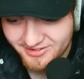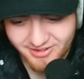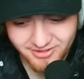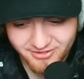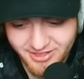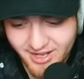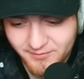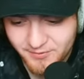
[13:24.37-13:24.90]
You're
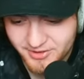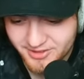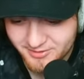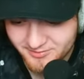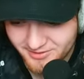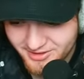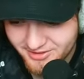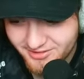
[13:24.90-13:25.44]
never gonna
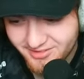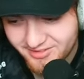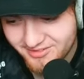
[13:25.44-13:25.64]
run out of